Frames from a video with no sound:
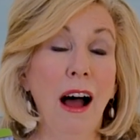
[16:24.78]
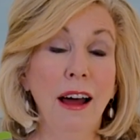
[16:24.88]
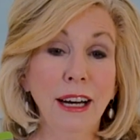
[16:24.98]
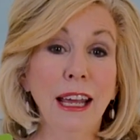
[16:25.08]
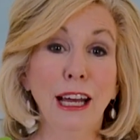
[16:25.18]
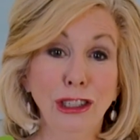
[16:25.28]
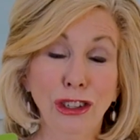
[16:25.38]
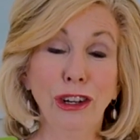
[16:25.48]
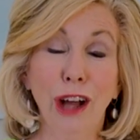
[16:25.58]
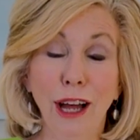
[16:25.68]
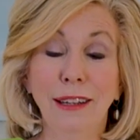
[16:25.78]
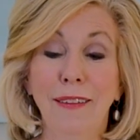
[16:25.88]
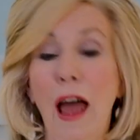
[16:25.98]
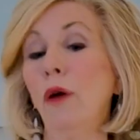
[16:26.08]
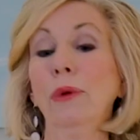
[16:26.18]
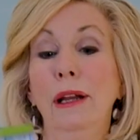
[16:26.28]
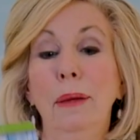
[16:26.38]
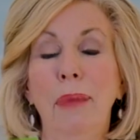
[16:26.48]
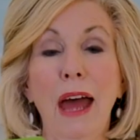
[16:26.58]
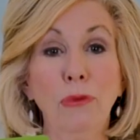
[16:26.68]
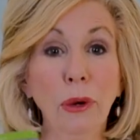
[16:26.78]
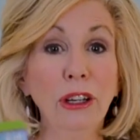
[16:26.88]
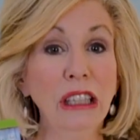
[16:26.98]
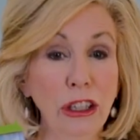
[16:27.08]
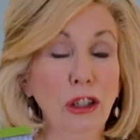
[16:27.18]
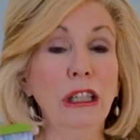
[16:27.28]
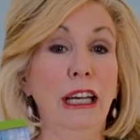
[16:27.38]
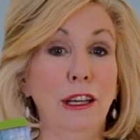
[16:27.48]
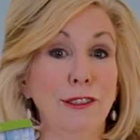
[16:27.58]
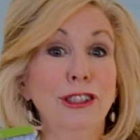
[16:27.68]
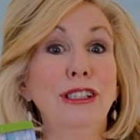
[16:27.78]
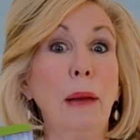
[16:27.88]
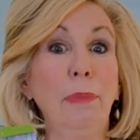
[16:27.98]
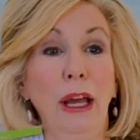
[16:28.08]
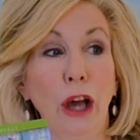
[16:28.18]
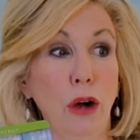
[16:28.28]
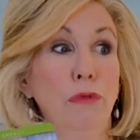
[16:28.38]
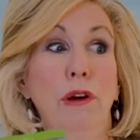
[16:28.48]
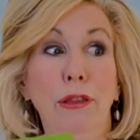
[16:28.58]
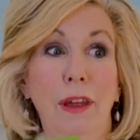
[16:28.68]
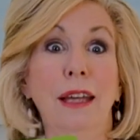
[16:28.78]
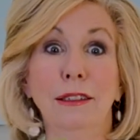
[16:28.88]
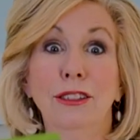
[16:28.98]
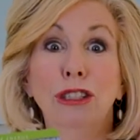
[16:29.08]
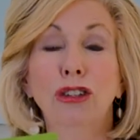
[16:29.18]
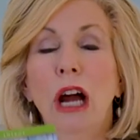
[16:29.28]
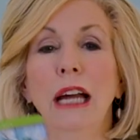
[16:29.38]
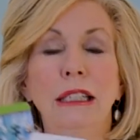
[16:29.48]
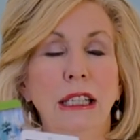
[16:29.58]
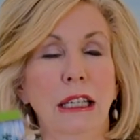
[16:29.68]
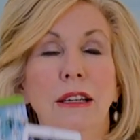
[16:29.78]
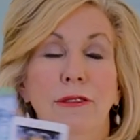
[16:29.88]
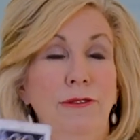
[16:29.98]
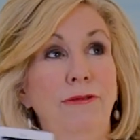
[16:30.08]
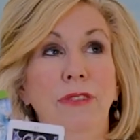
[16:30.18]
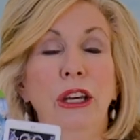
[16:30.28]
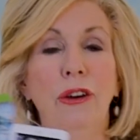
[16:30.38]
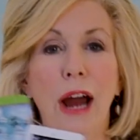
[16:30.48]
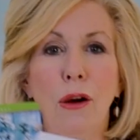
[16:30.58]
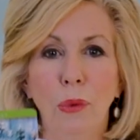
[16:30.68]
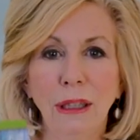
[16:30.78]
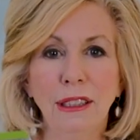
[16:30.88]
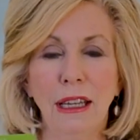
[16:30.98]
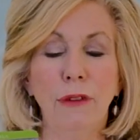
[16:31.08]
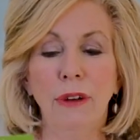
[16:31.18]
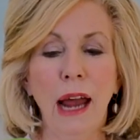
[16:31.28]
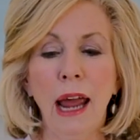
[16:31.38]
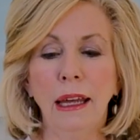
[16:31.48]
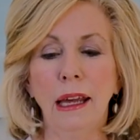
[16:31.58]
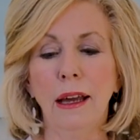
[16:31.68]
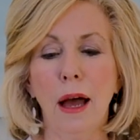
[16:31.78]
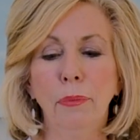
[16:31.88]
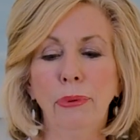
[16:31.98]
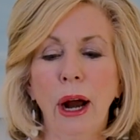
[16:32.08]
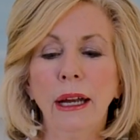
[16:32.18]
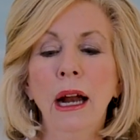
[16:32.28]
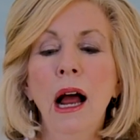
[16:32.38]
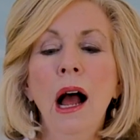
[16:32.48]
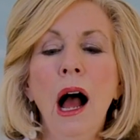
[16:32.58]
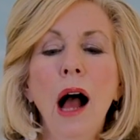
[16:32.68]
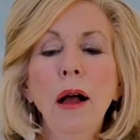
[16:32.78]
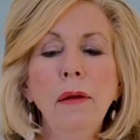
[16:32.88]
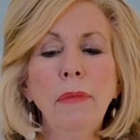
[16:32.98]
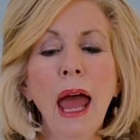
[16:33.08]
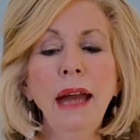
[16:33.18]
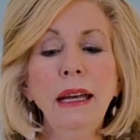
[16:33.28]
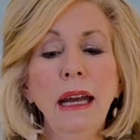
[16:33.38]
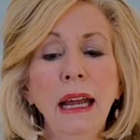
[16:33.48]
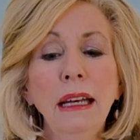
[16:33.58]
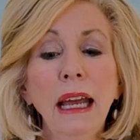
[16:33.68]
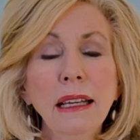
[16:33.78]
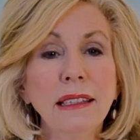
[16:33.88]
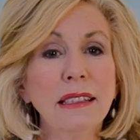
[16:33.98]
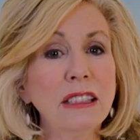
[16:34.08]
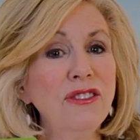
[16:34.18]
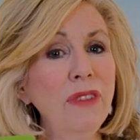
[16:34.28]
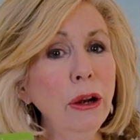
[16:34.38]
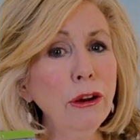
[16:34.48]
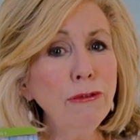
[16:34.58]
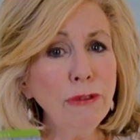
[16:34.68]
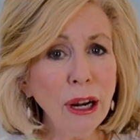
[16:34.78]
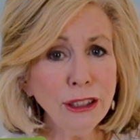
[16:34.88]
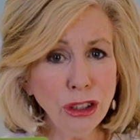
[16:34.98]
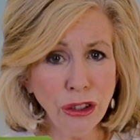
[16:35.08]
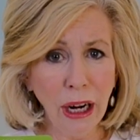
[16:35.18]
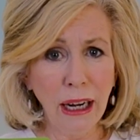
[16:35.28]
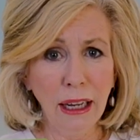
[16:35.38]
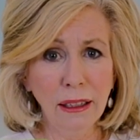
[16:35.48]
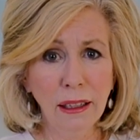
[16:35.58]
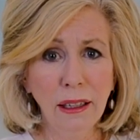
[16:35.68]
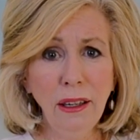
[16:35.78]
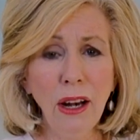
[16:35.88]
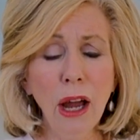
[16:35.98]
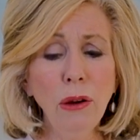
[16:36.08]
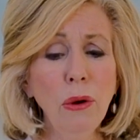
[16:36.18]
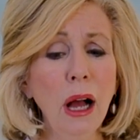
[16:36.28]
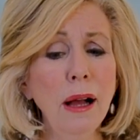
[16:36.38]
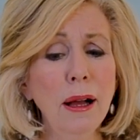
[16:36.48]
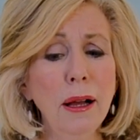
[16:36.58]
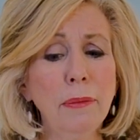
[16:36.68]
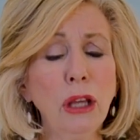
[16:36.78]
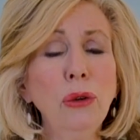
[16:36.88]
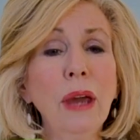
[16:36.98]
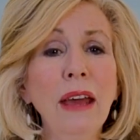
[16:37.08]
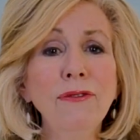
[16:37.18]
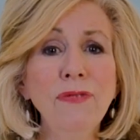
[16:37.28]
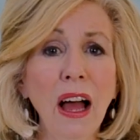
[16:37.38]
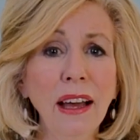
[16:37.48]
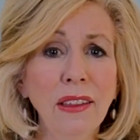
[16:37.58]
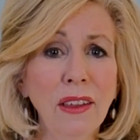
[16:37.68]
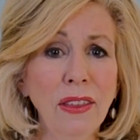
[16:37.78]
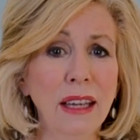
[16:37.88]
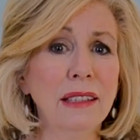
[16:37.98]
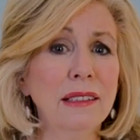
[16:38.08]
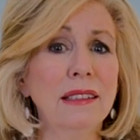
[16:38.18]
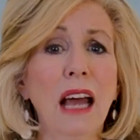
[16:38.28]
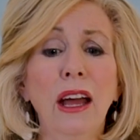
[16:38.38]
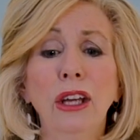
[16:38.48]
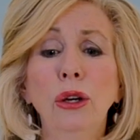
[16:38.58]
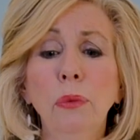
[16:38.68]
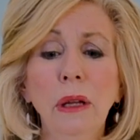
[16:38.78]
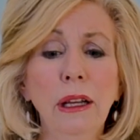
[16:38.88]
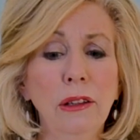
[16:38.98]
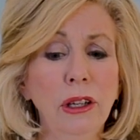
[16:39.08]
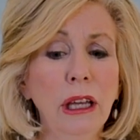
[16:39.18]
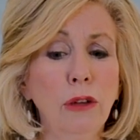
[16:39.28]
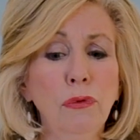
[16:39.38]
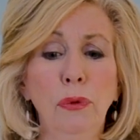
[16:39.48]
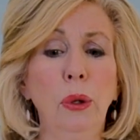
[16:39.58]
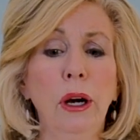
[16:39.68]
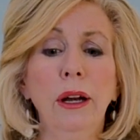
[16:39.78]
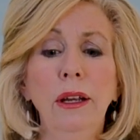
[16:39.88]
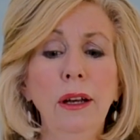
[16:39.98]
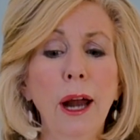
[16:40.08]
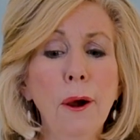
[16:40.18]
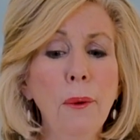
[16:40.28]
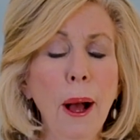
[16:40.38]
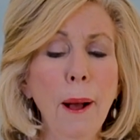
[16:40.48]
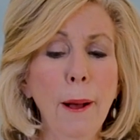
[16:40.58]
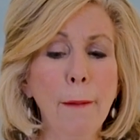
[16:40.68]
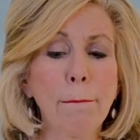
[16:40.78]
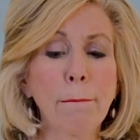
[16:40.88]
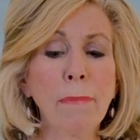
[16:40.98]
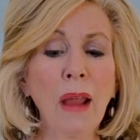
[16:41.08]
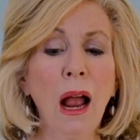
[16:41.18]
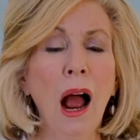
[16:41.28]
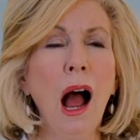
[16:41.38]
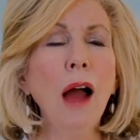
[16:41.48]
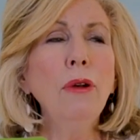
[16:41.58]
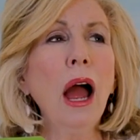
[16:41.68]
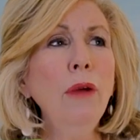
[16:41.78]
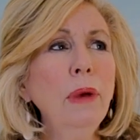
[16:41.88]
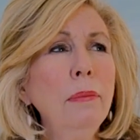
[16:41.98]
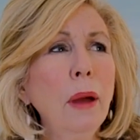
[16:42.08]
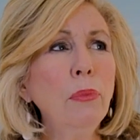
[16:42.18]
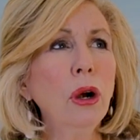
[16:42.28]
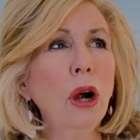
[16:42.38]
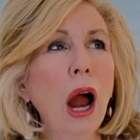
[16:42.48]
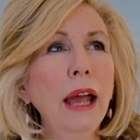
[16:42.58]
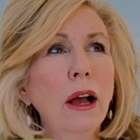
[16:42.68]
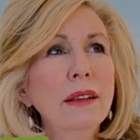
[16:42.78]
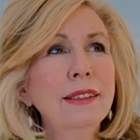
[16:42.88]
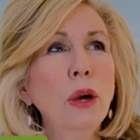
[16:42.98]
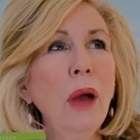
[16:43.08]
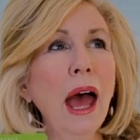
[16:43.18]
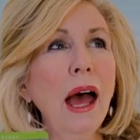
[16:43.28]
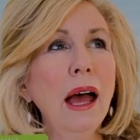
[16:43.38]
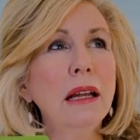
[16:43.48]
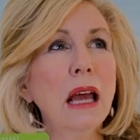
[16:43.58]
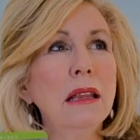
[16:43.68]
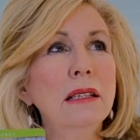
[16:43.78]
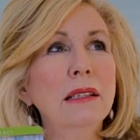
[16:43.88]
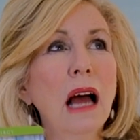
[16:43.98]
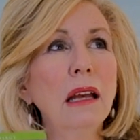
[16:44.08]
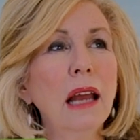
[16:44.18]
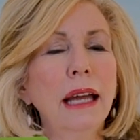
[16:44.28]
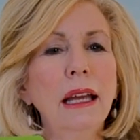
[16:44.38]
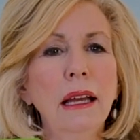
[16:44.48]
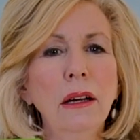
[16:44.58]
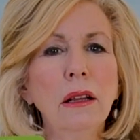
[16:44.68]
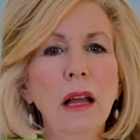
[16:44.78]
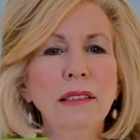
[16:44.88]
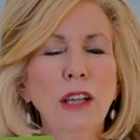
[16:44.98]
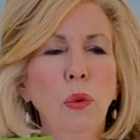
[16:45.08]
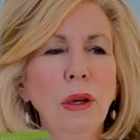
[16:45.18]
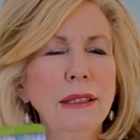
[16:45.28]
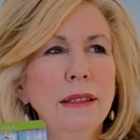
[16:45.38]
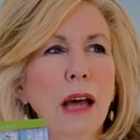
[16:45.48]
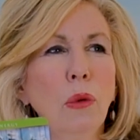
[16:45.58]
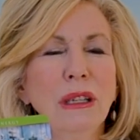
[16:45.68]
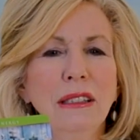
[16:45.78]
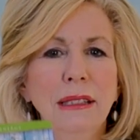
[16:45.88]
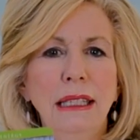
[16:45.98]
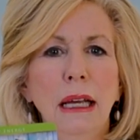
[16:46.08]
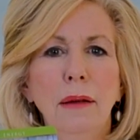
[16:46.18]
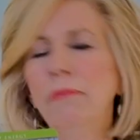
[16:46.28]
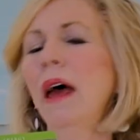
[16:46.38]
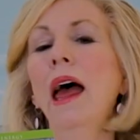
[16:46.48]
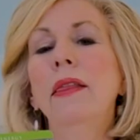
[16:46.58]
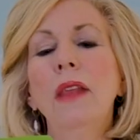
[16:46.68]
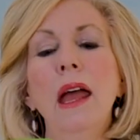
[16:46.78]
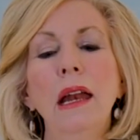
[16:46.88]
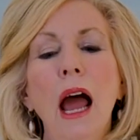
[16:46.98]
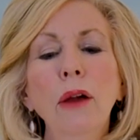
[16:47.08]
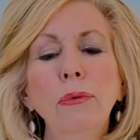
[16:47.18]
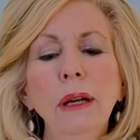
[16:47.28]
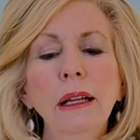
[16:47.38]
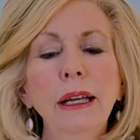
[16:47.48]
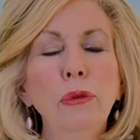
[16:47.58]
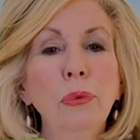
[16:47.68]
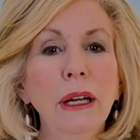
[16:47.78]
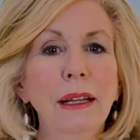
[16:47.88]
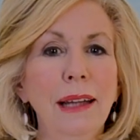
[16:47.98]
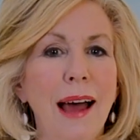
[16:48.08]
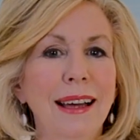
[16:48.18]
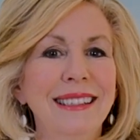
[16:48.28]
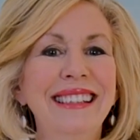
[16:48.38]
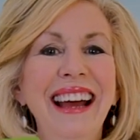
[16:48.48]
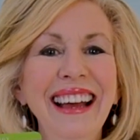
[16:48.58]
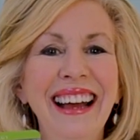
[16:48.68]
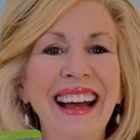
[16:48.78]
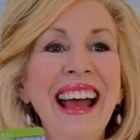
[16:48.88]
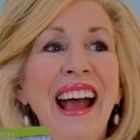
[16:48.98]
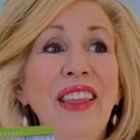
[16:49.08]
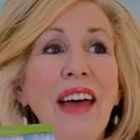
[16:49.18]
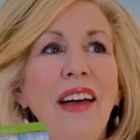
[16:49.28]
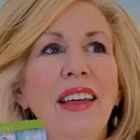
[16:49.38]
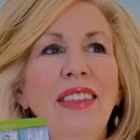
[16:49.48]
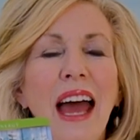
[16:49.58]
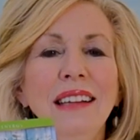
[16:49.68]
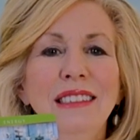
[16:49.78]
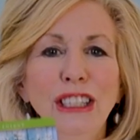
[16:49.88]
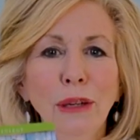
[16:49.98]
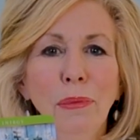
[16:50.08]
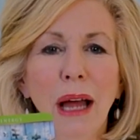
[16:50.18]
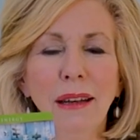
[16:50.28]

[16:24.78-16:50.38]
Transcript: on occasion gotten that really bad, where literally you're stepping over things to try to figure out what's even hanging up, right? And it is, it's very frustrating, you know? You can't find the things that you're really looking for, you know? I remember I also had this light in a closet once that was dim. And then I really realized that dim